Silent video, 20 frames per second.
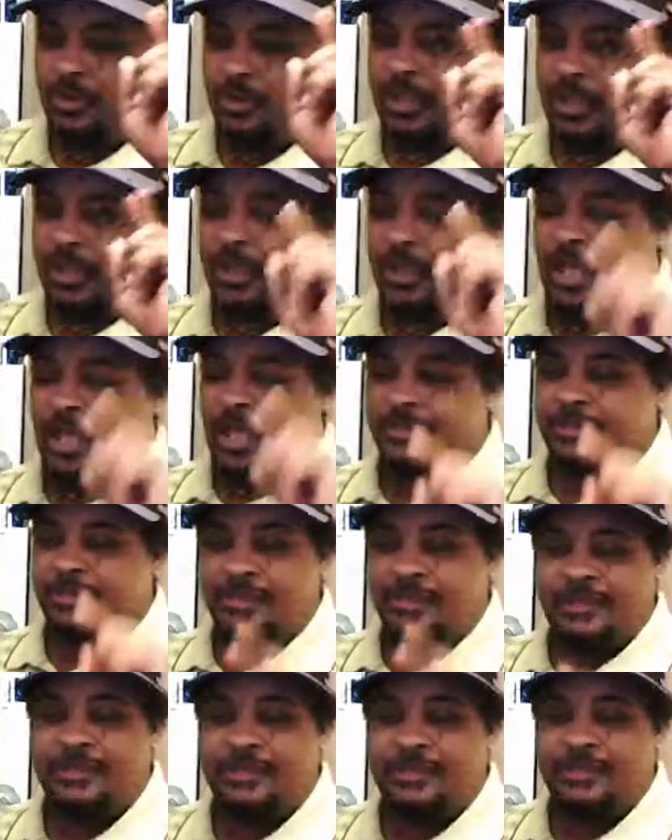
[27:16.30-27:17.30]
And I'll
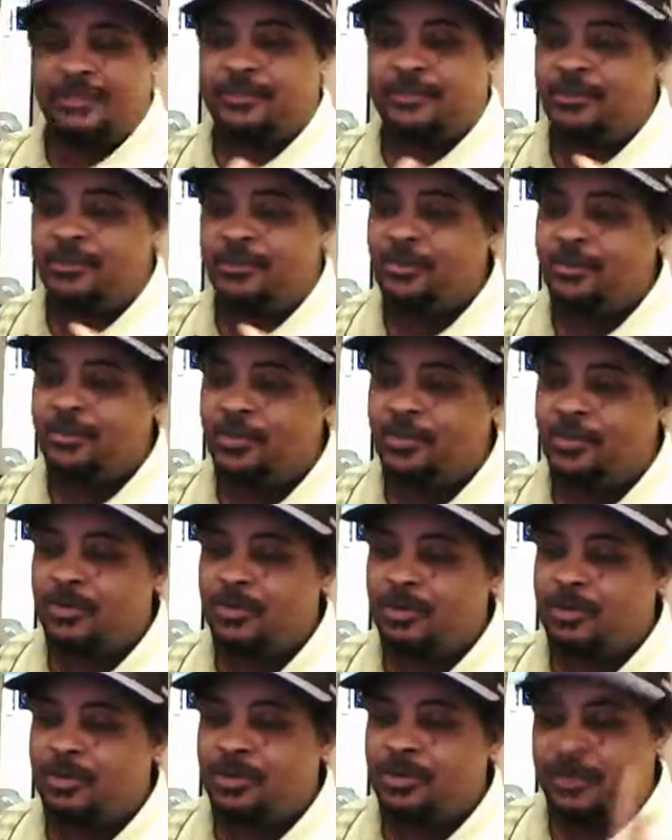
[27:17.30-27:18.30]
say this to you.
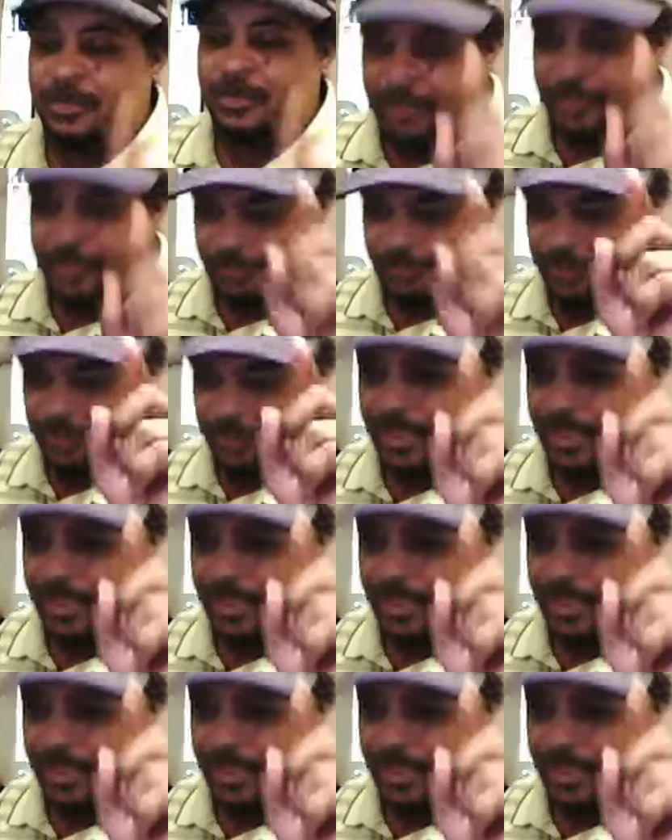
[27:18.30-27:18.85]
Keep